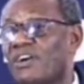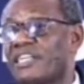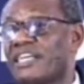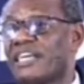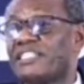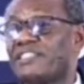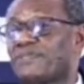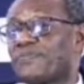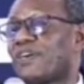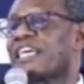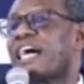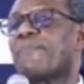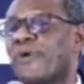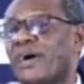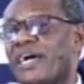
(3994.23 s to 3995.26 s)
a
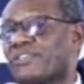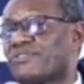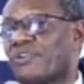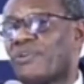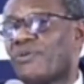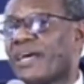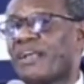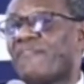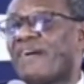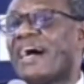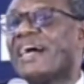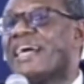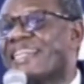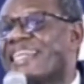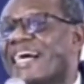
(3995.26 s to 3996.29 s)
disposal point or whatever,
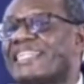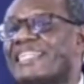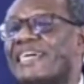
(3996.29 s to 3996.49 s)
that the,